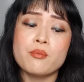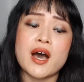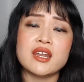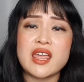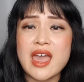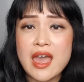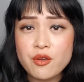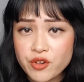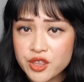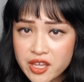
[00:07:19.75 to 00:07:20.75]
but
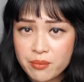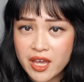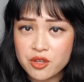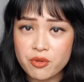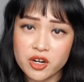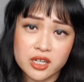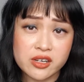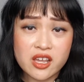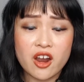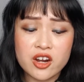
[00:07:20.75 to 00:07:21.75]
everything about the
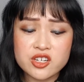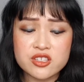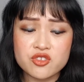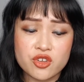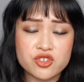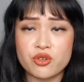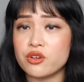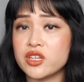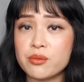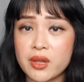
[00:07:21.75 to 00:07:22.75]
product encourages you to
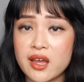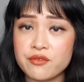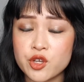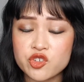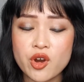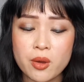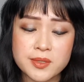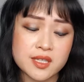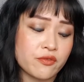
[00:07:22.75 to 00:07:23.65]
only apply a few drops.